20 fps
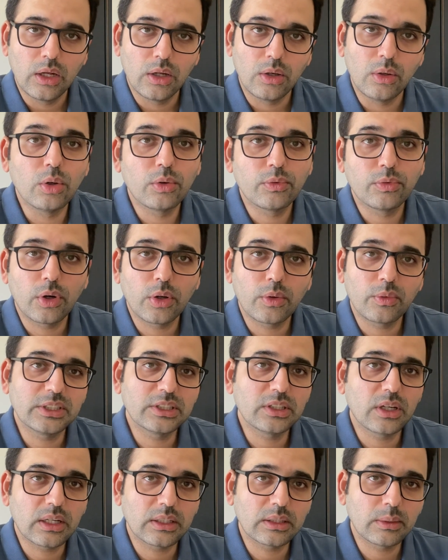look for
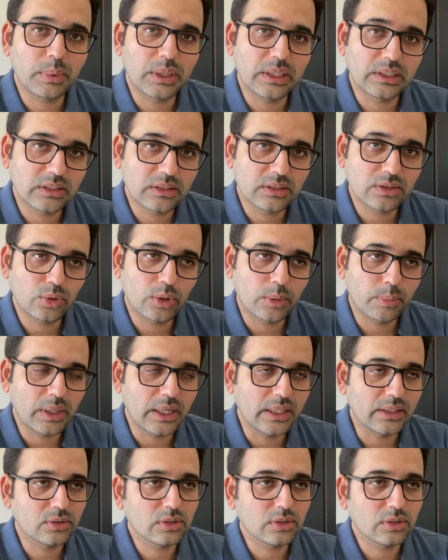which are the places to apply.